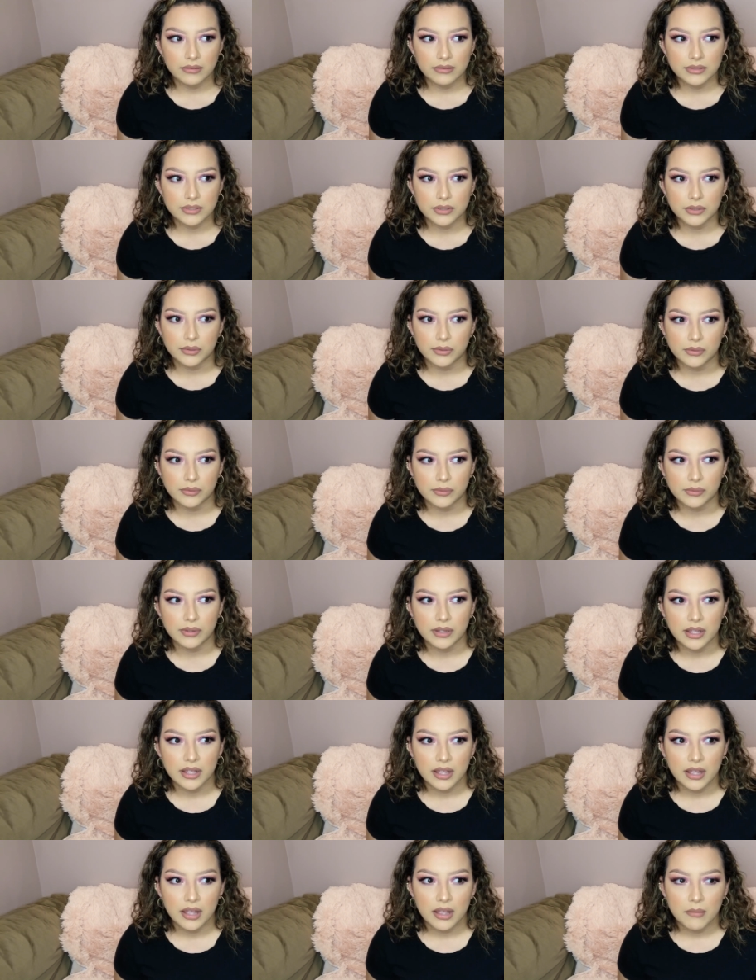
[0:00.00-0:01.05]
So
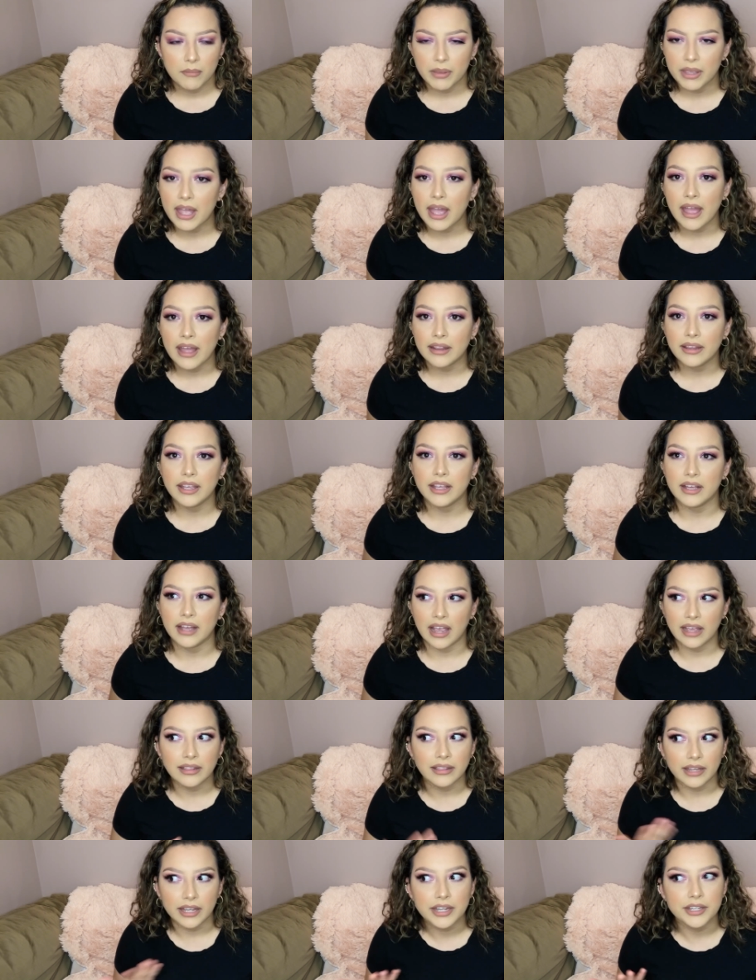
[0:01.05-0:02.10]
but yeah i like i
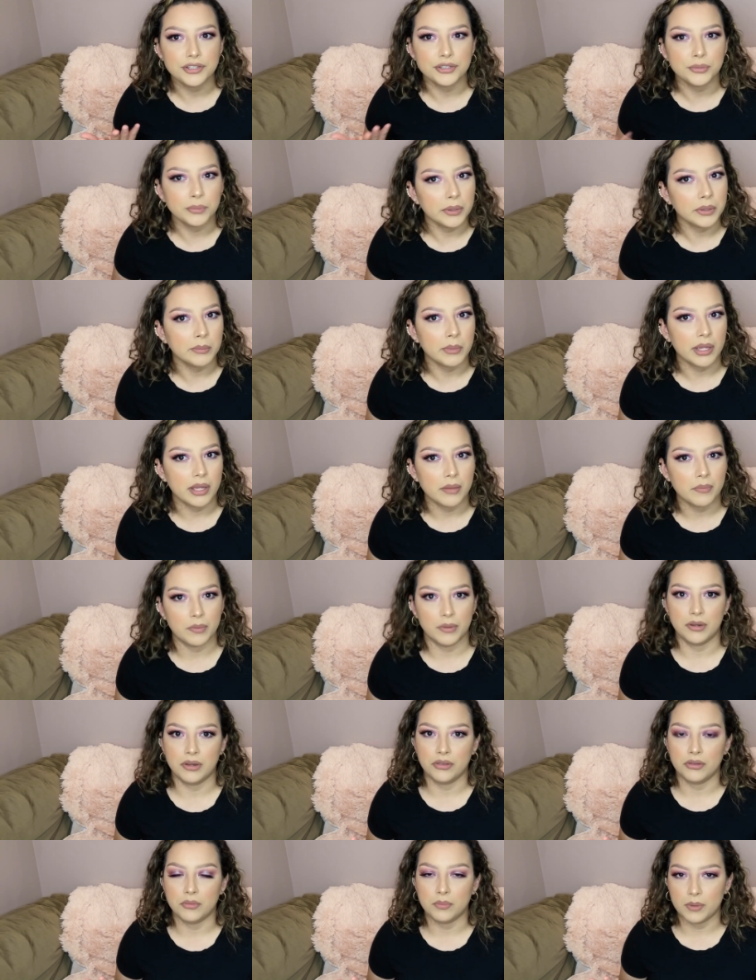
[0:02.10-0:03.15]
like doing makeup
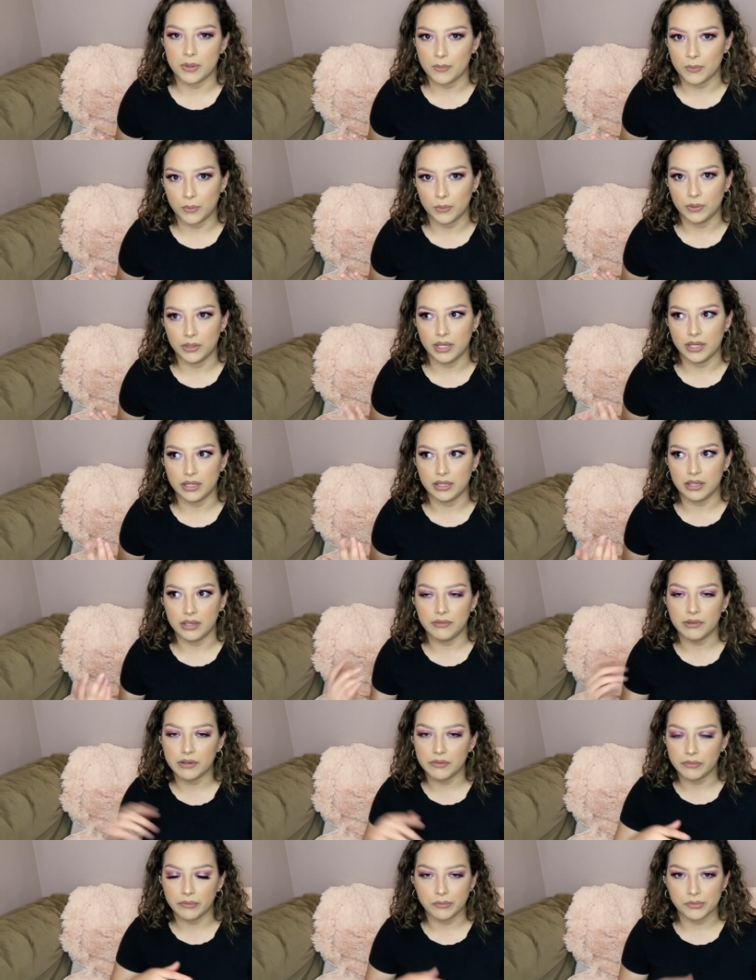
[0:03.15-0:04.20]
on other people like
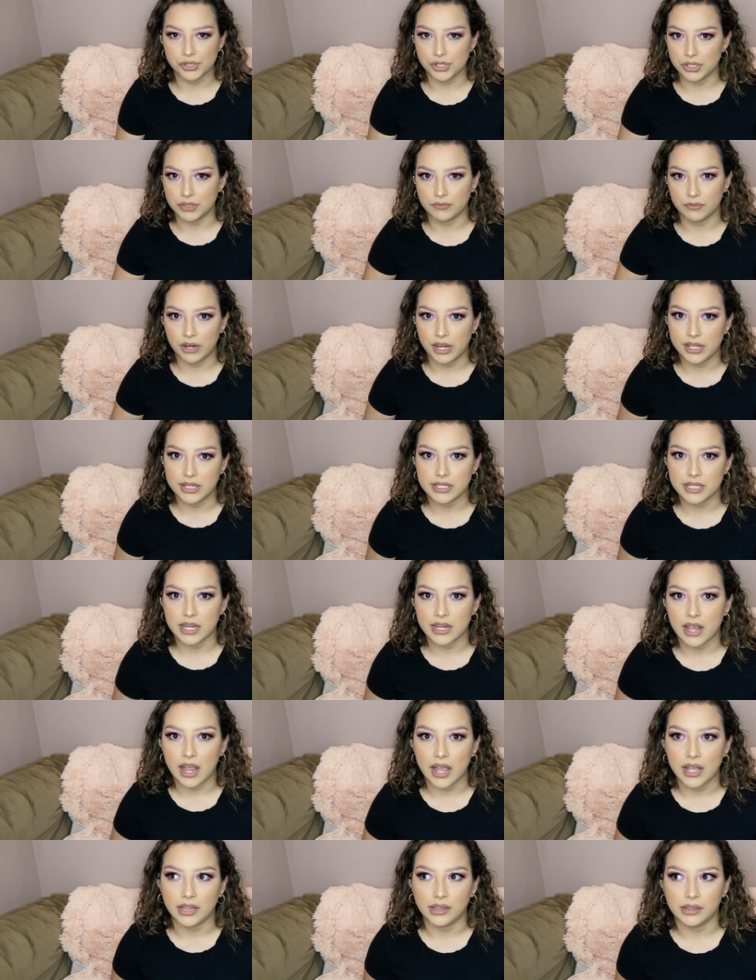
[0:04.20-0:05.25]
even if it was just friends
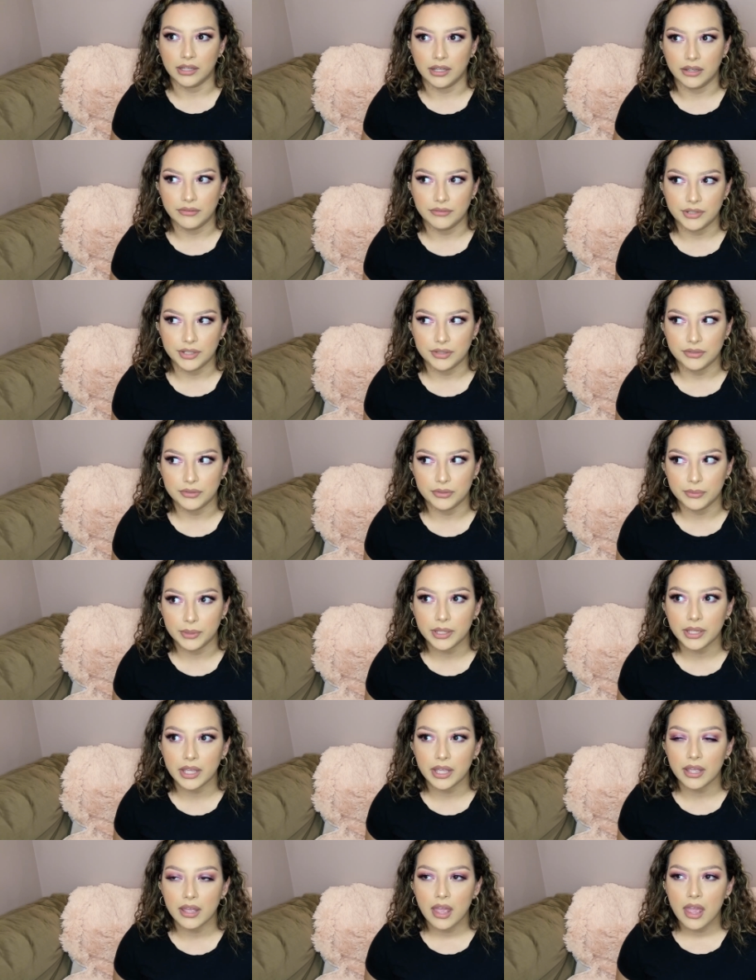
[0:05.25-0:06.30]
like i loved doing
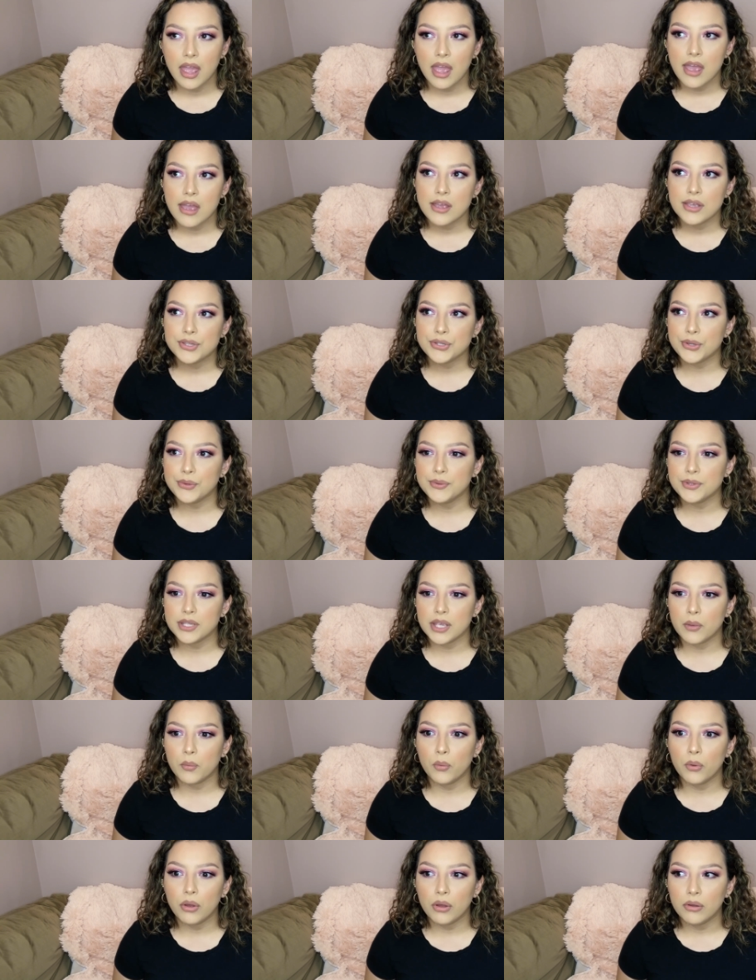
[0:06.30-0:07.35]
it so i was
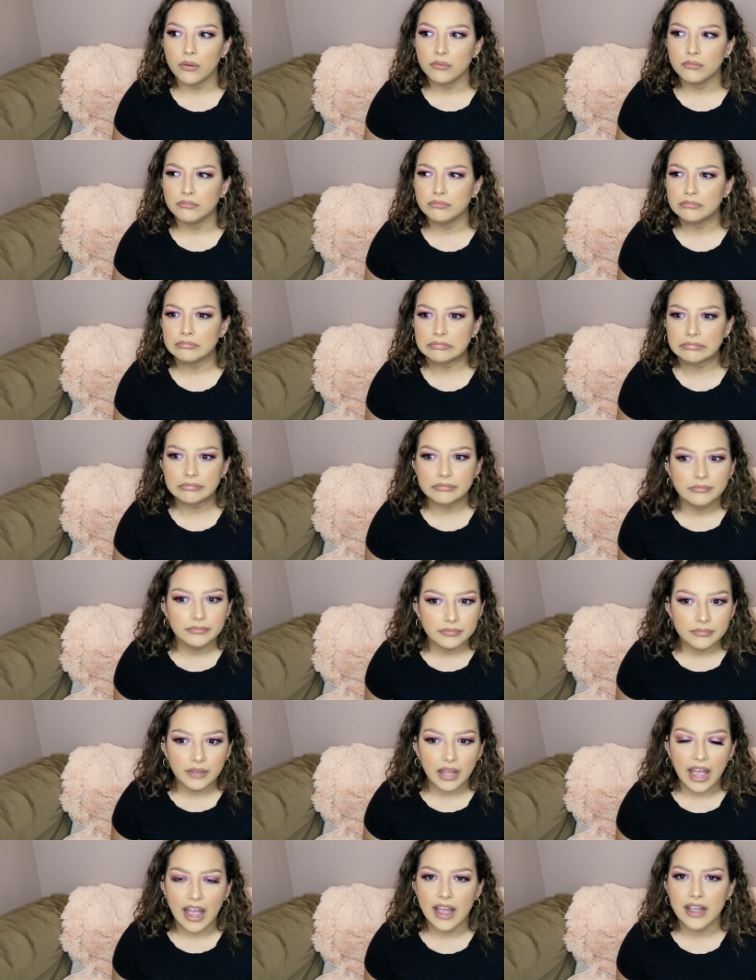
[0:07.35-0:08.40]
like well
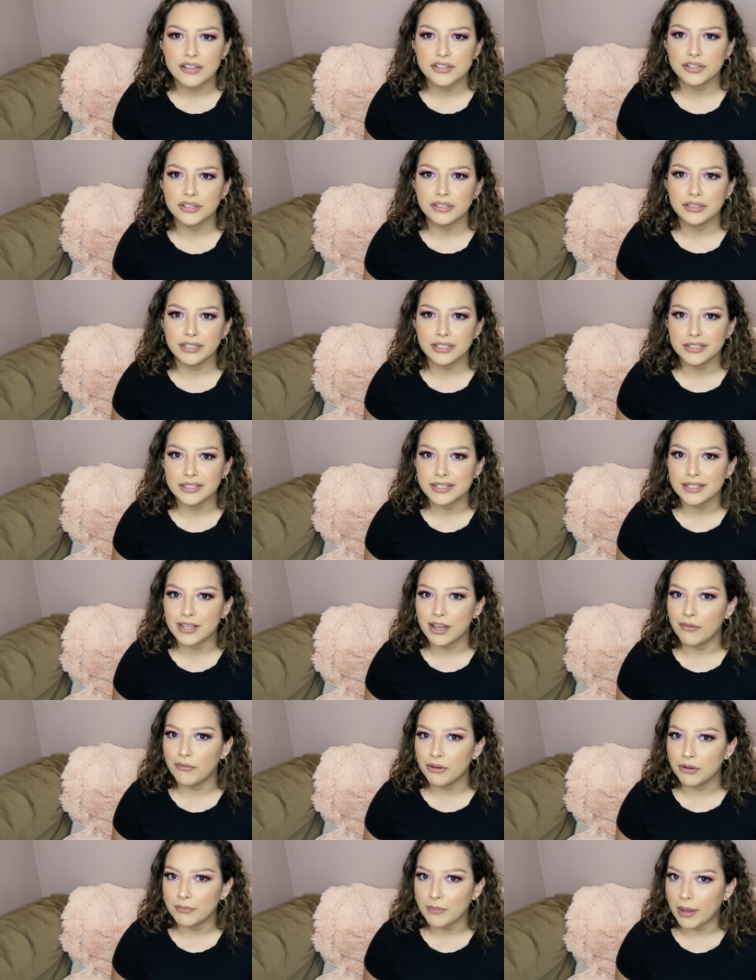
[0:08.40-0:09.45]
i accidentally
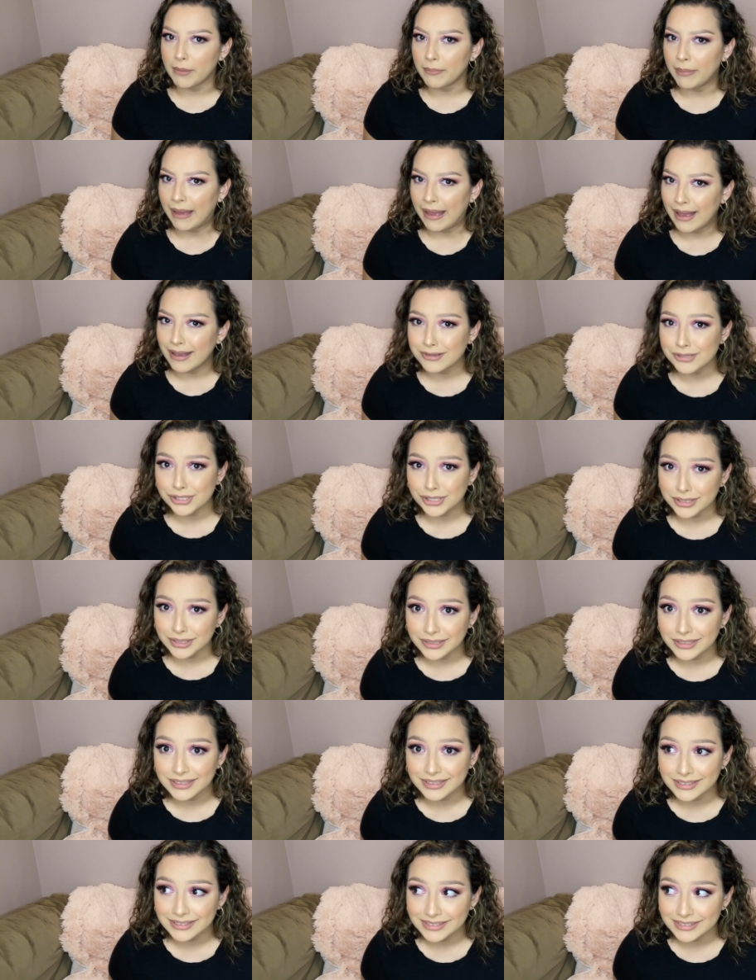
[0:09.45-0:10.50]
discovered my
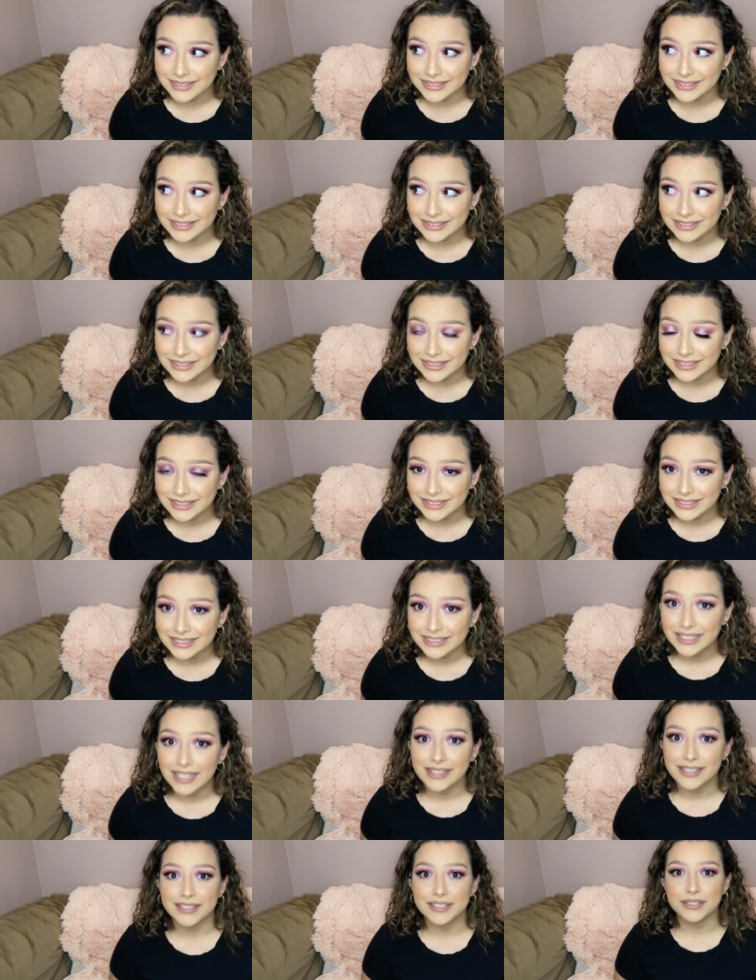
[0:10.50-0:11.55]
passion
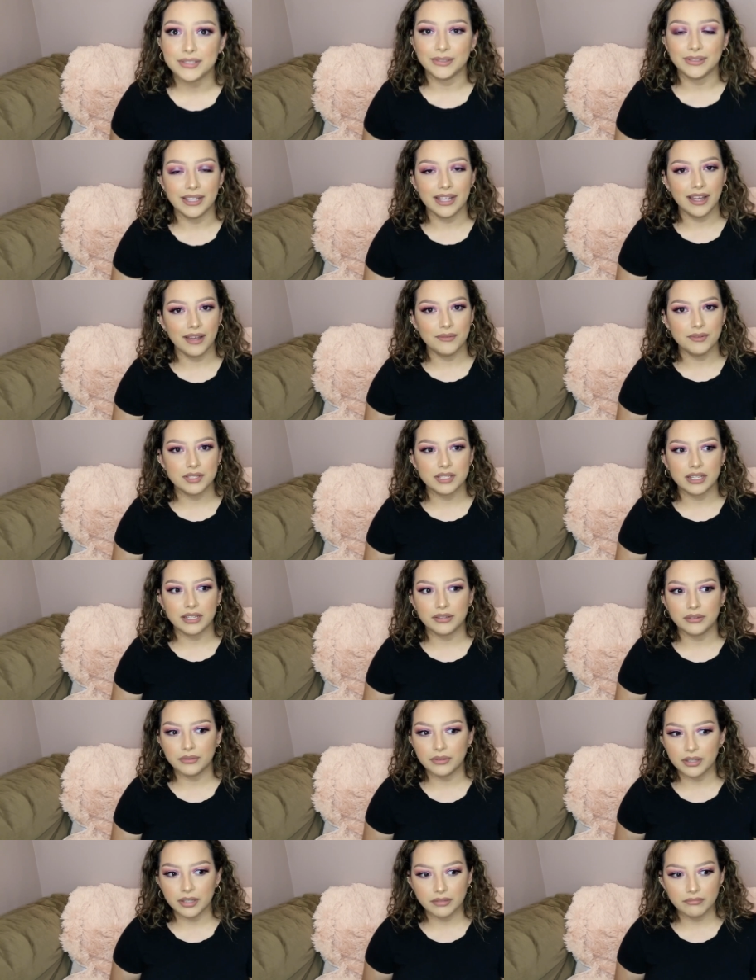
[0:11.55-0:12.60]
so yeah i was like
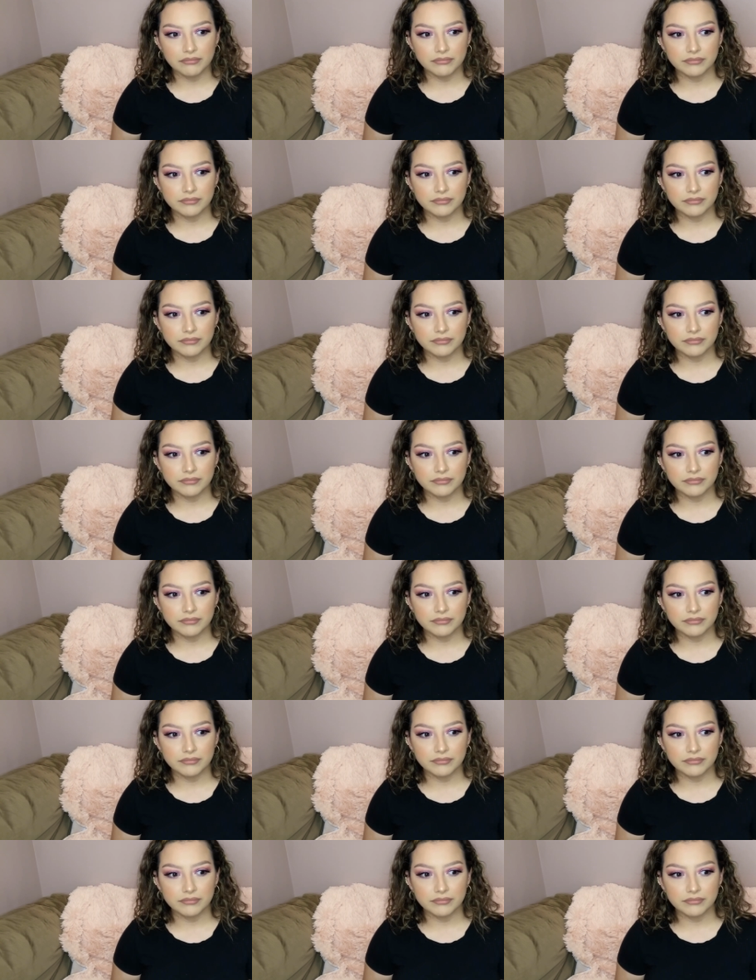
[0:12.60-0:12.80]
okay